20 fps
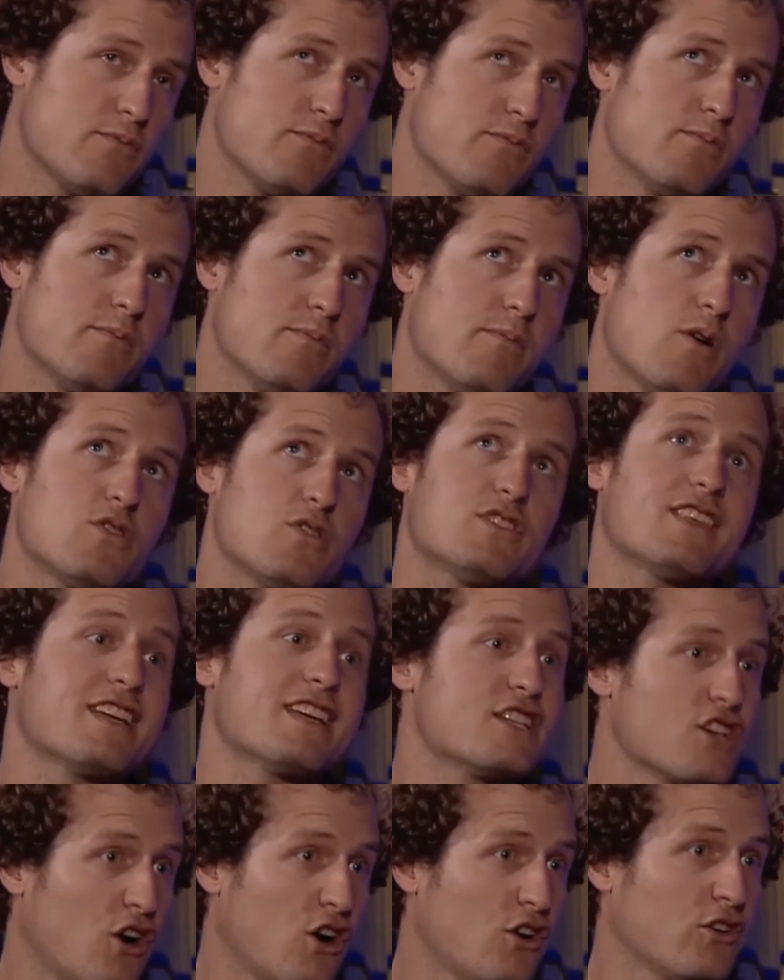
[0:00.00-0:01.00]
mostly
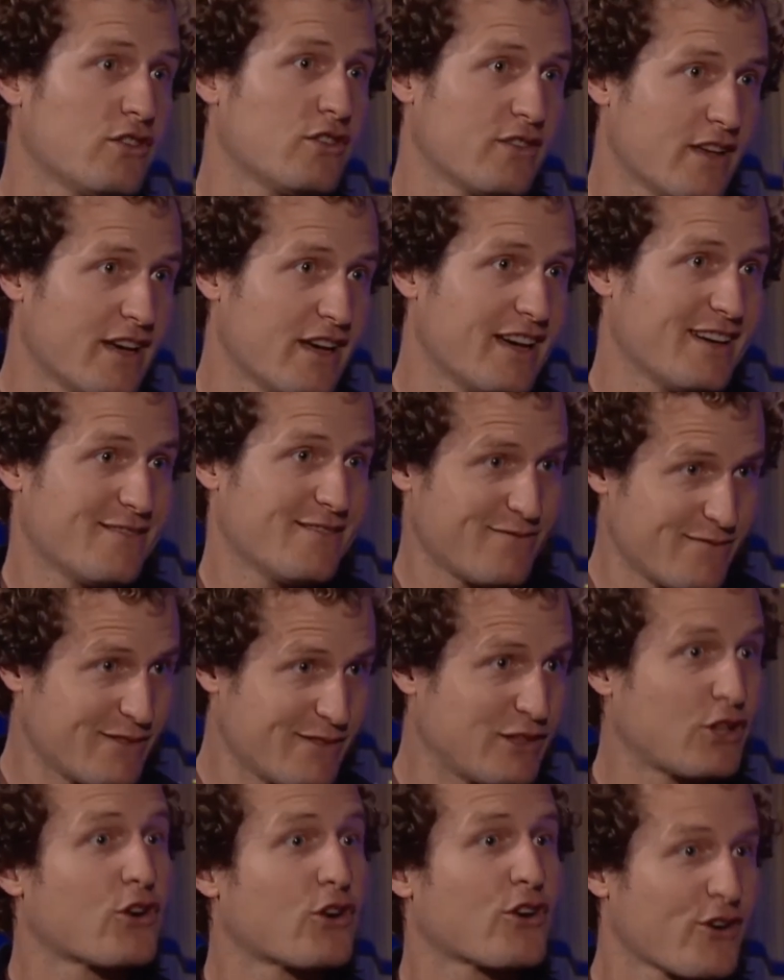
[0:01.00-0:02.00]
adult
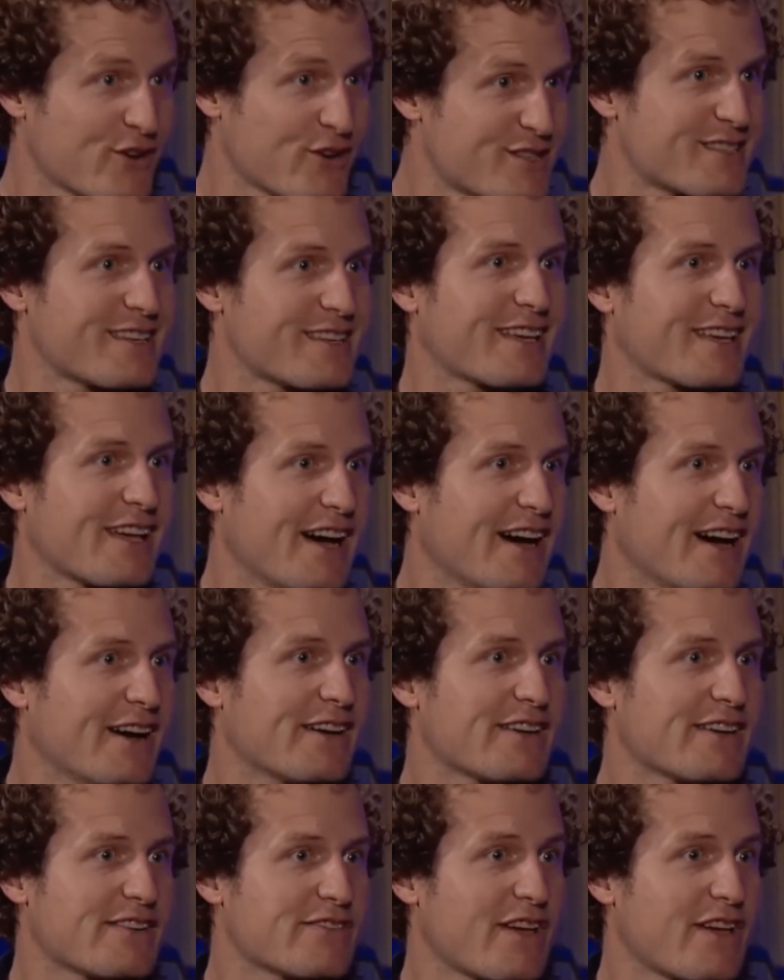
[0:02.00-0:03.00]
learners
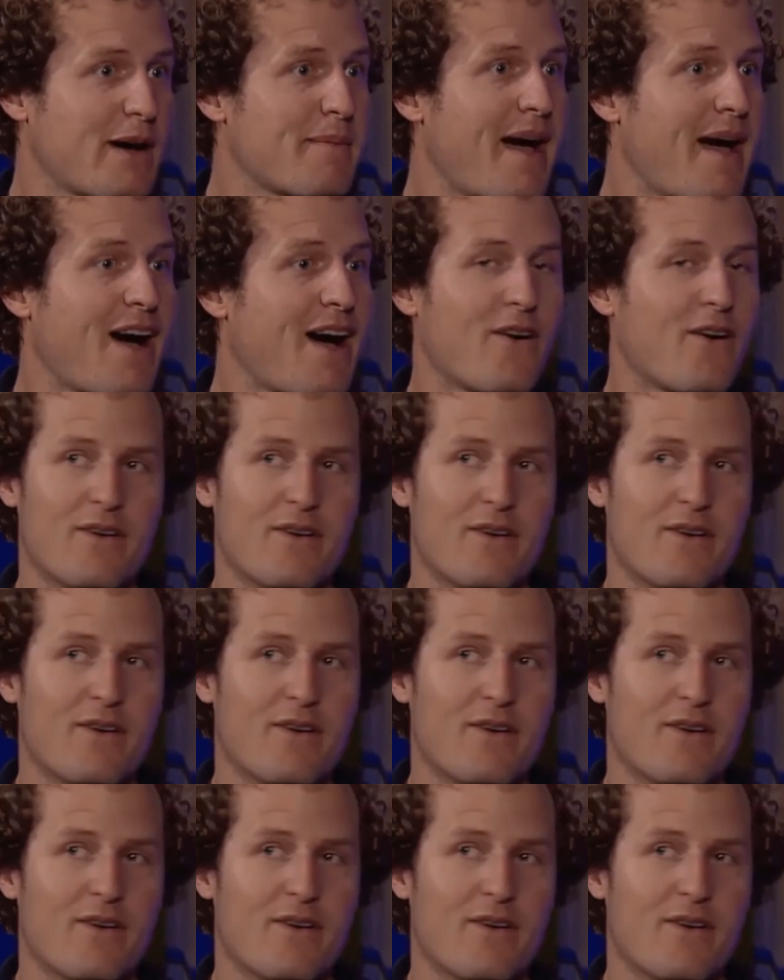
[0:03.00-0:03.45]
come out,